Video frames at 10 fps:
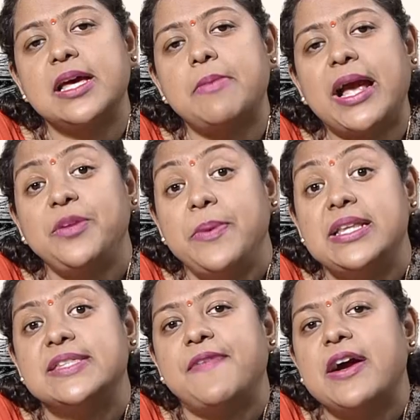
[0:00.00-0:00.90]
there might be
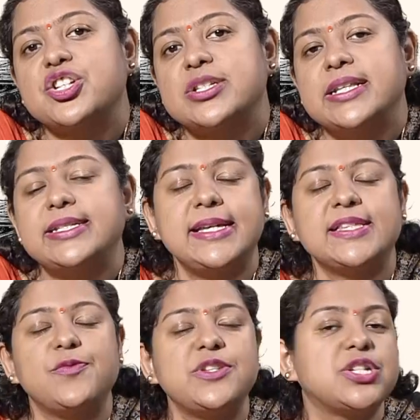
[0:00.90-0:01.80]

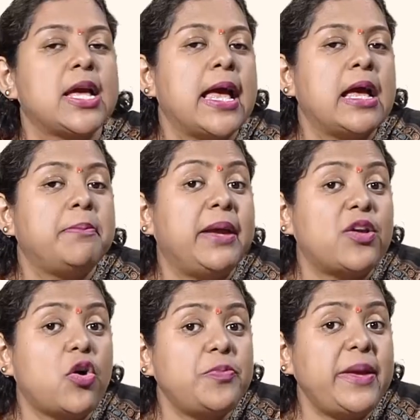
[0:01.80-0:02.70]
dysfunctionalities which may
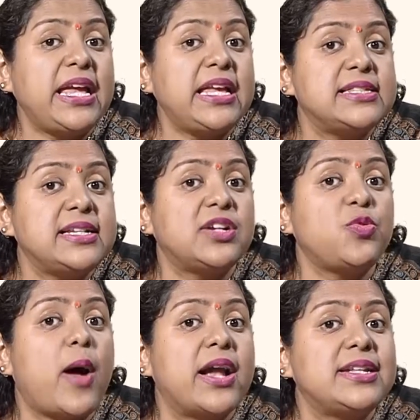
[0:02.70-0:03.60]
not be easier
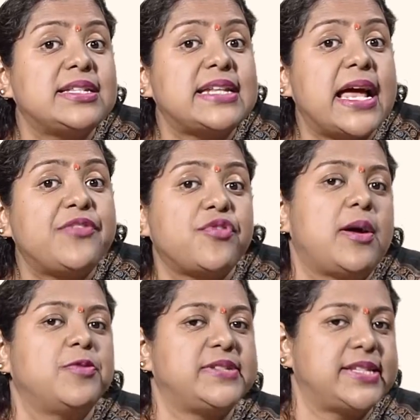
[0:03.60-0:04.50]
to understand from
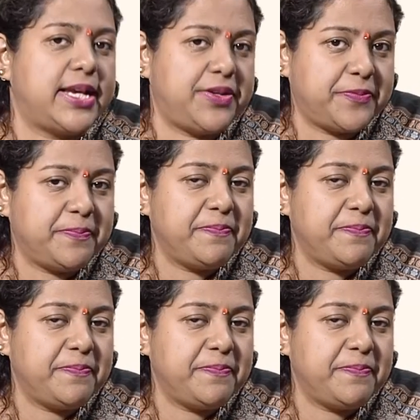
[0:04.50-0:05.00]
outside.